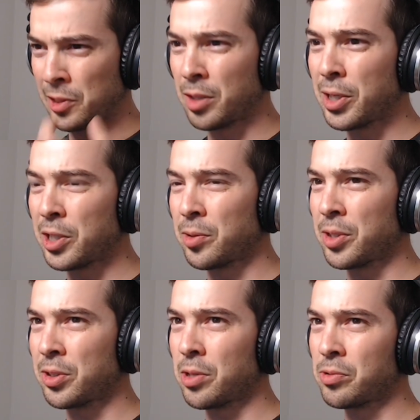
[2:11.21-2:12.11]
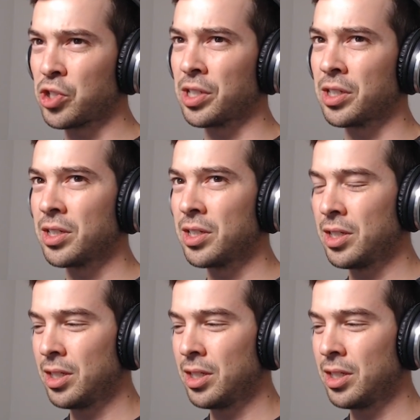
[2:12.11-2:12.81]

early in my career coaching.